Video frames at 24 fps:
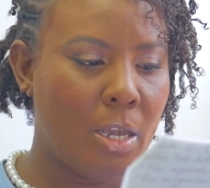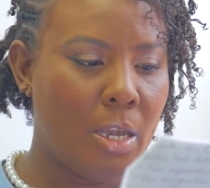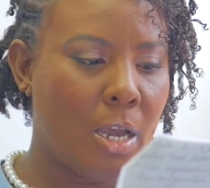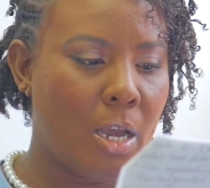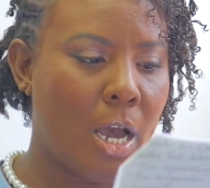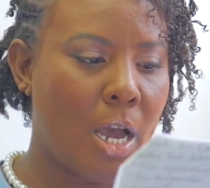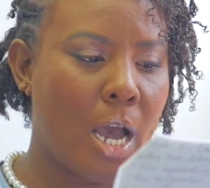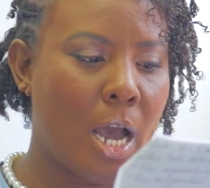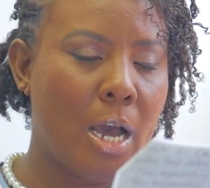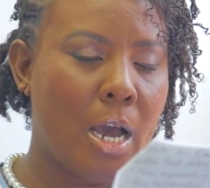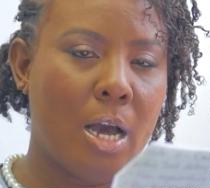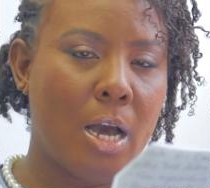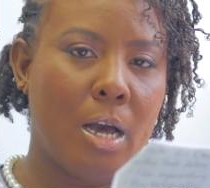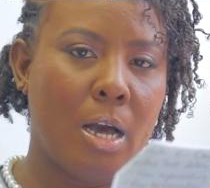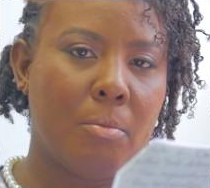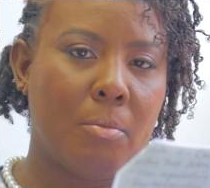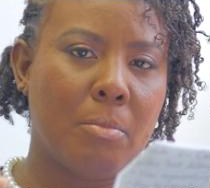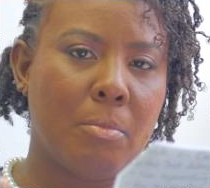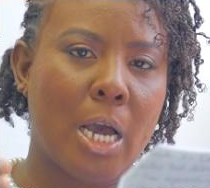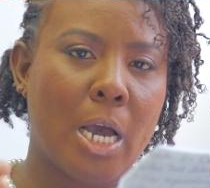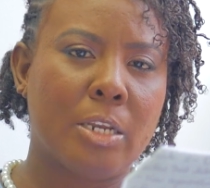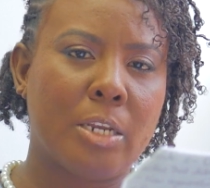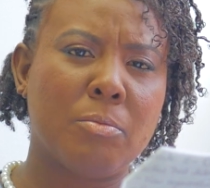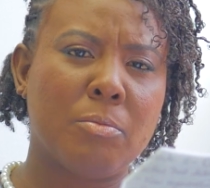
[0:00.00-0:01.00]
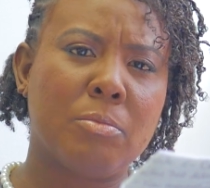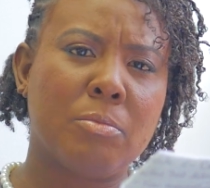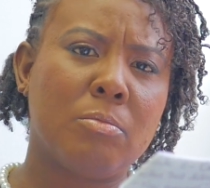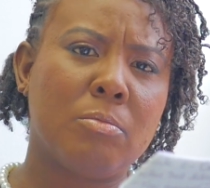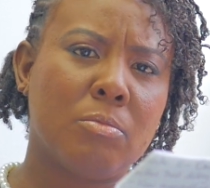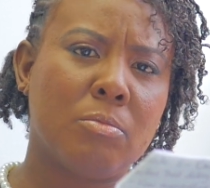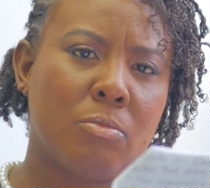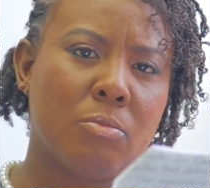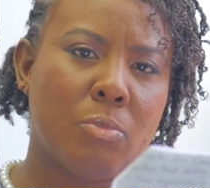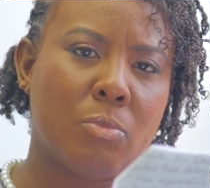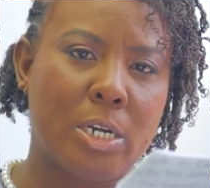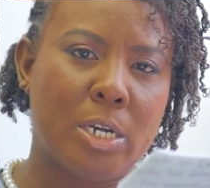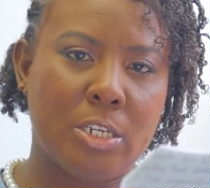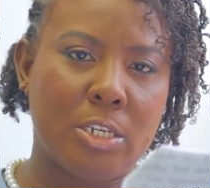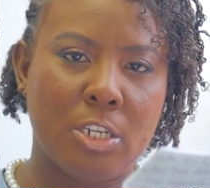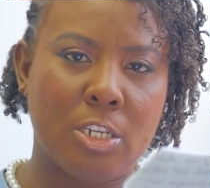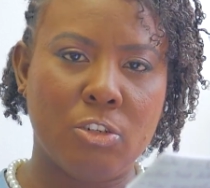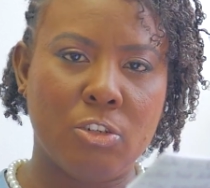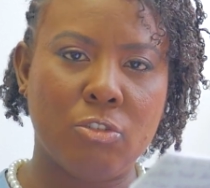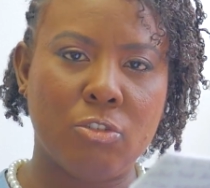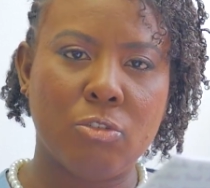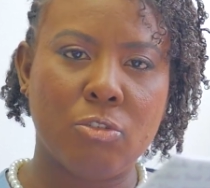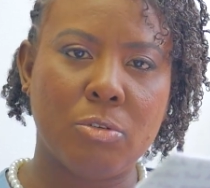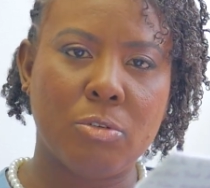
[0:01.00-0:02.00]
And when they
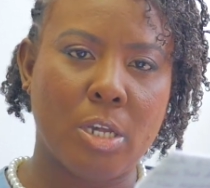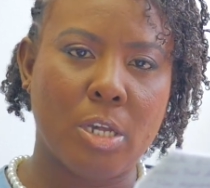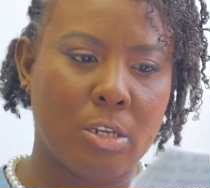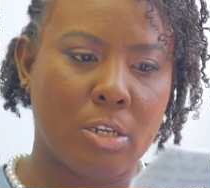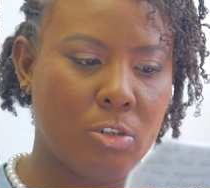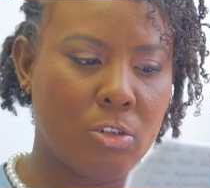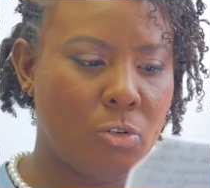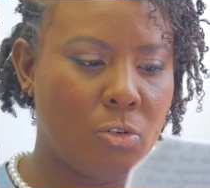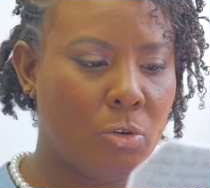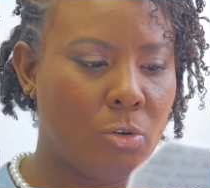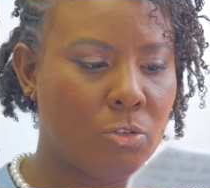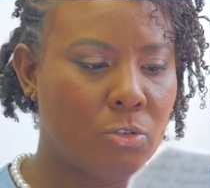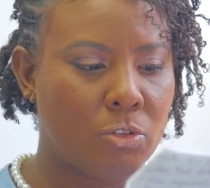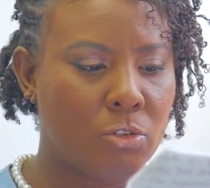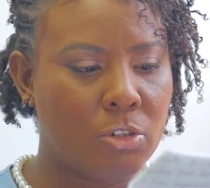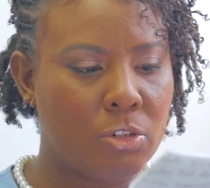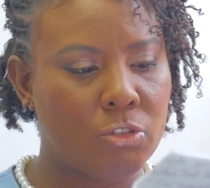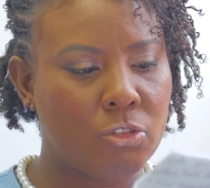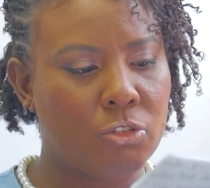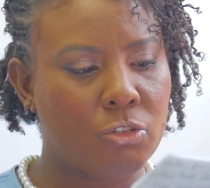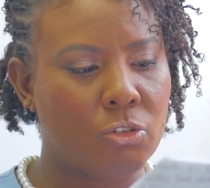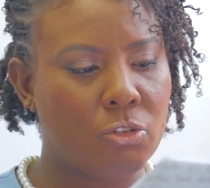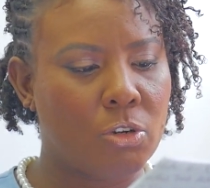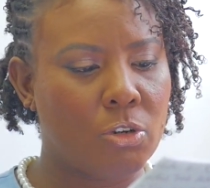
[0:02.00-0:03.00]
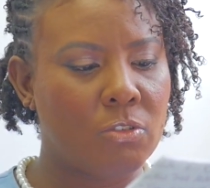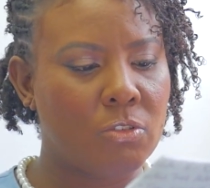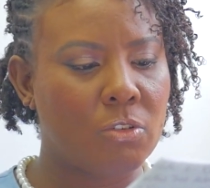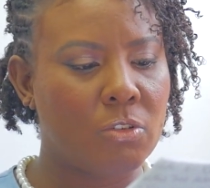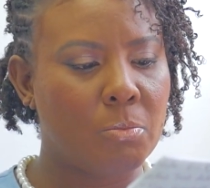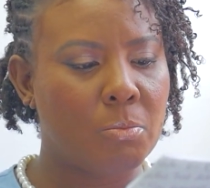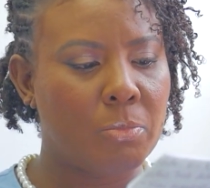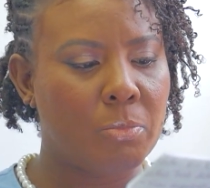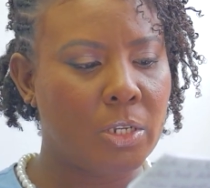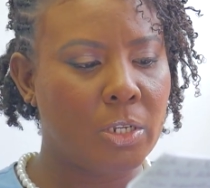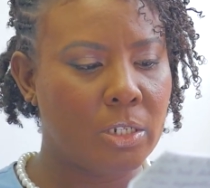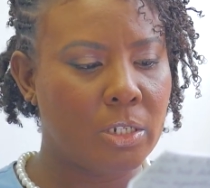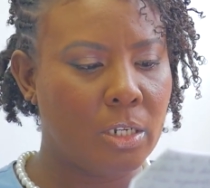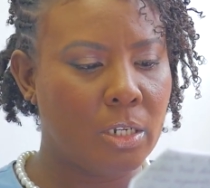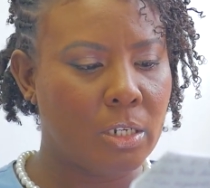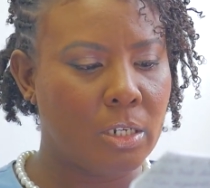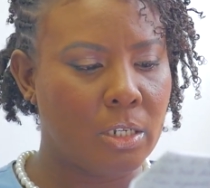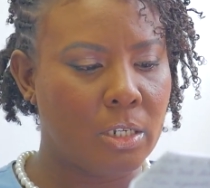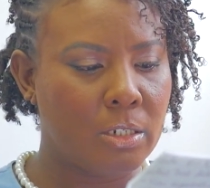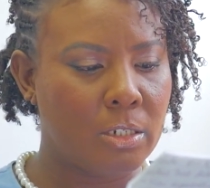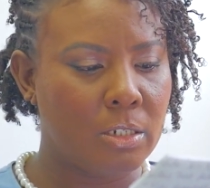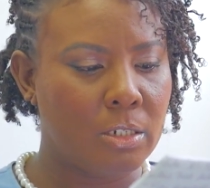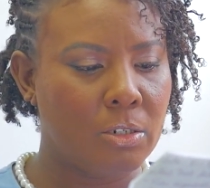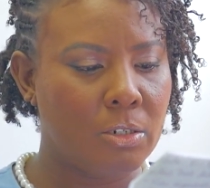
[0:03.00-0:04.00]
do that, it also destroys the blood
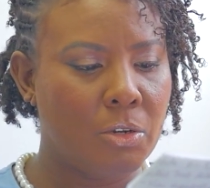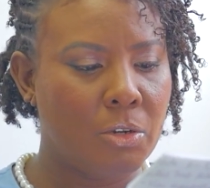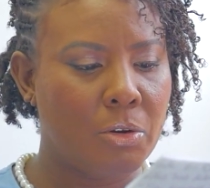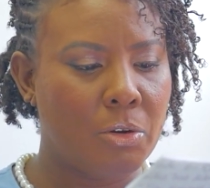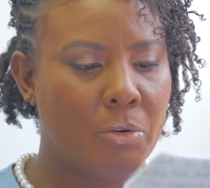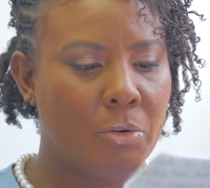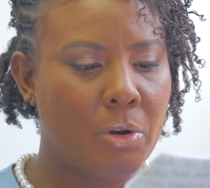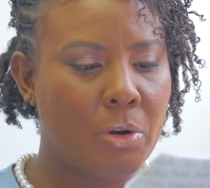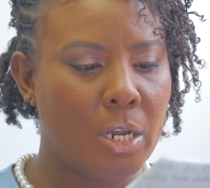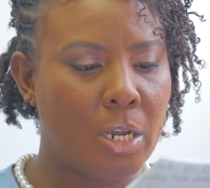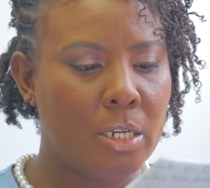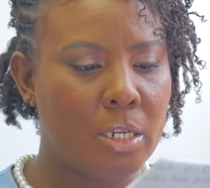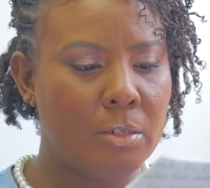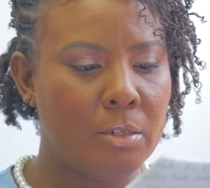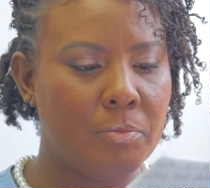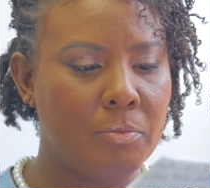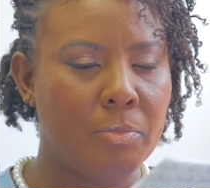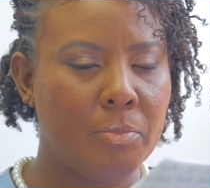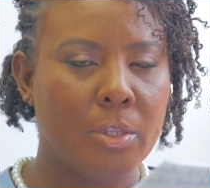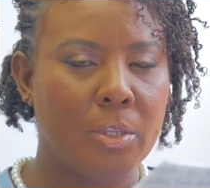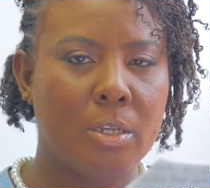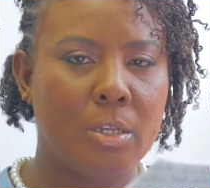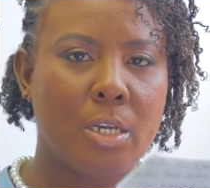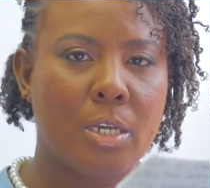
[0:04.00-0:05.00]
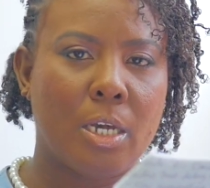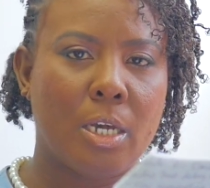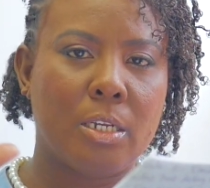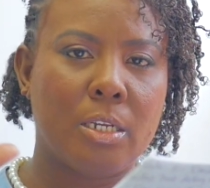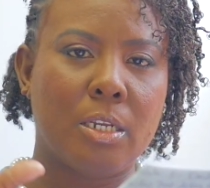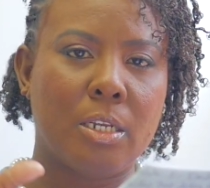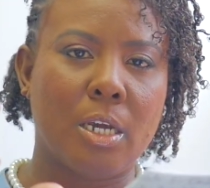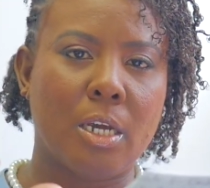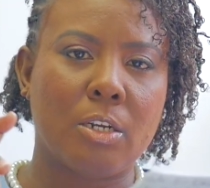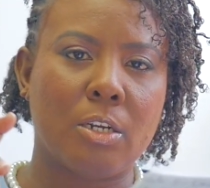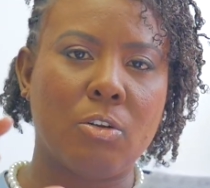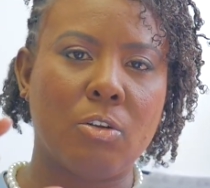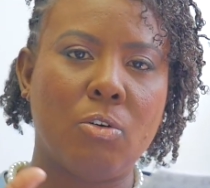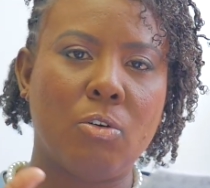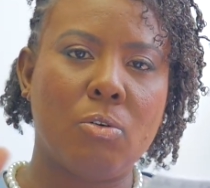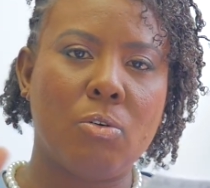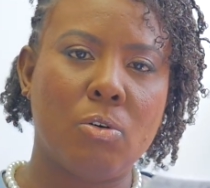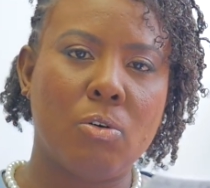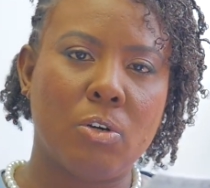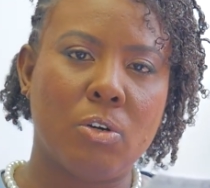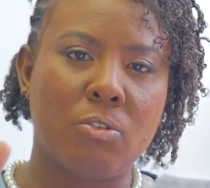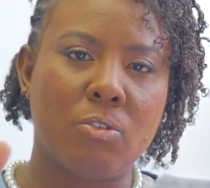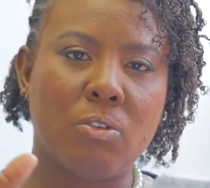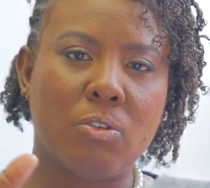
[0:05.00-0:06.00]
clot, right? And that
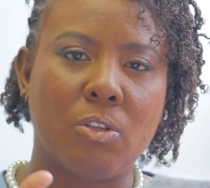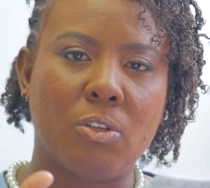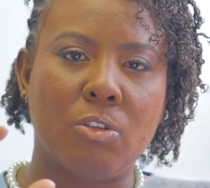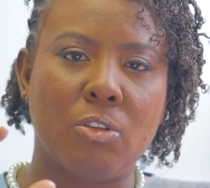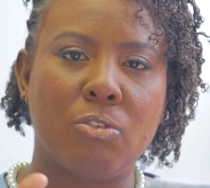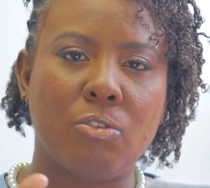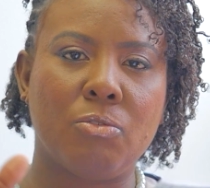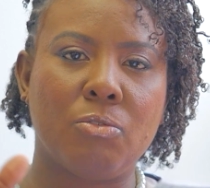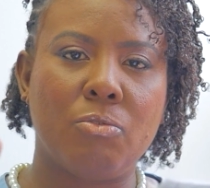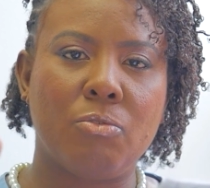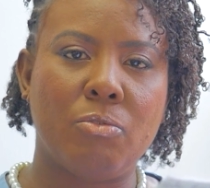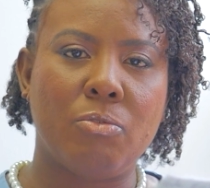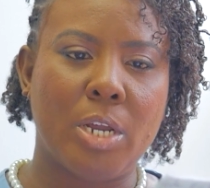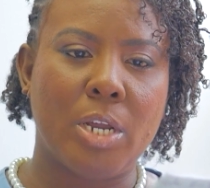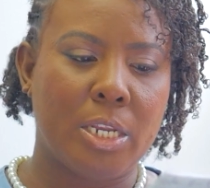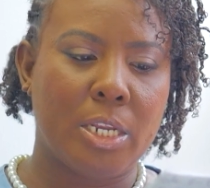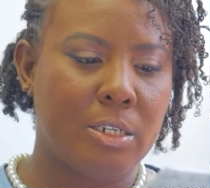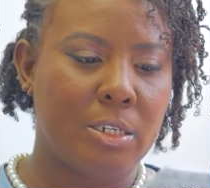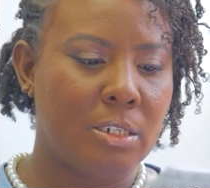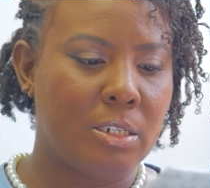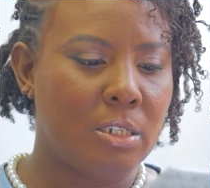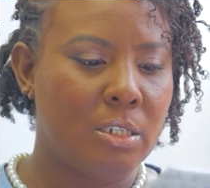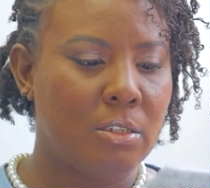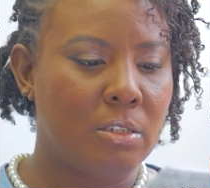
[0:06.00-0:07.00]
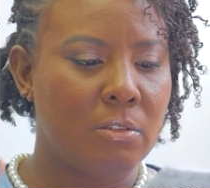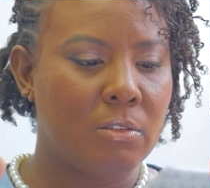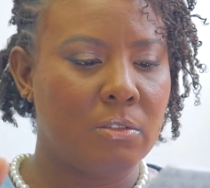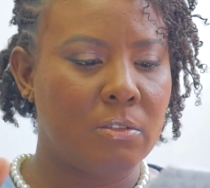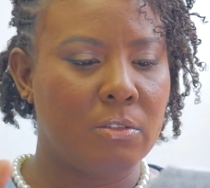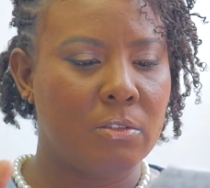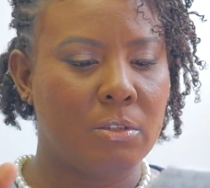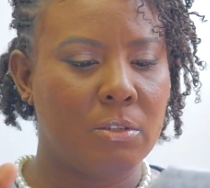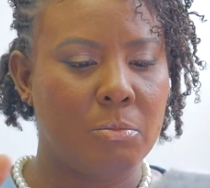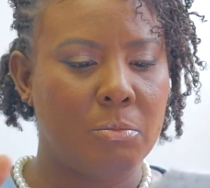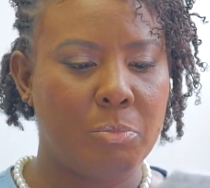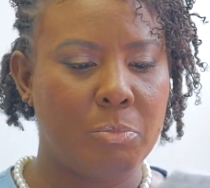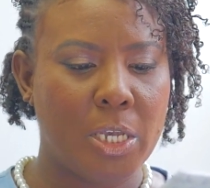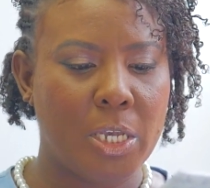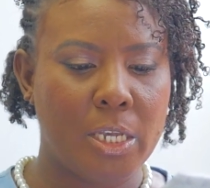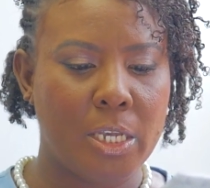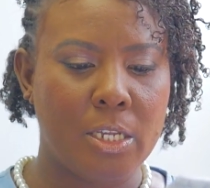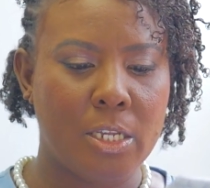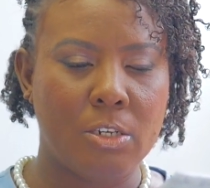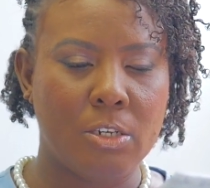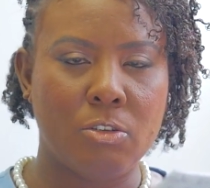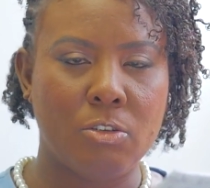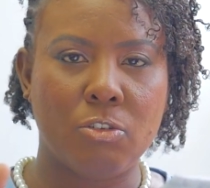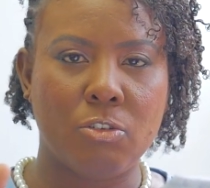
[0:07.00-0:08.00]
causes redness,
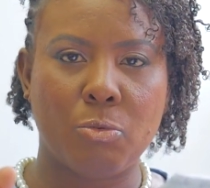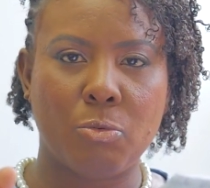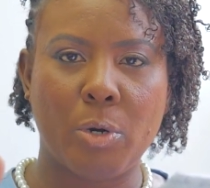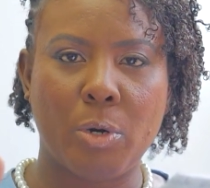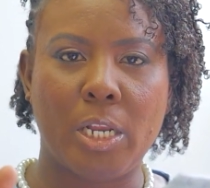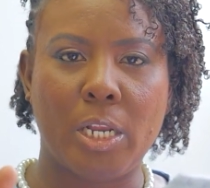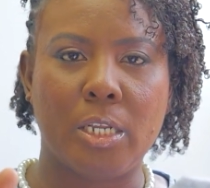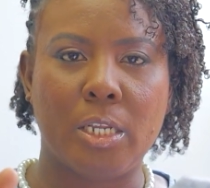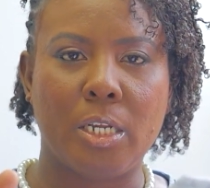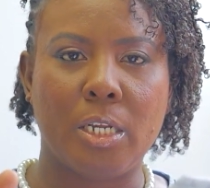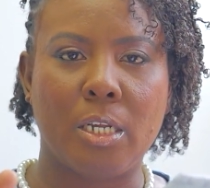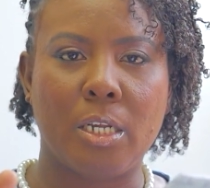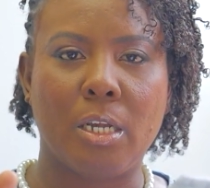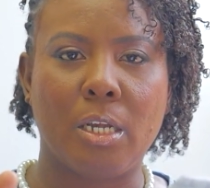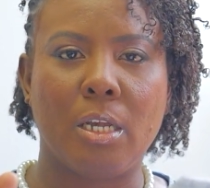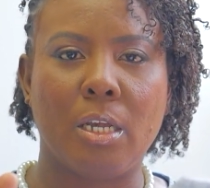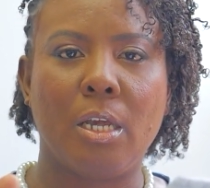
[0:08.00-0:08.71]
pain, swelling,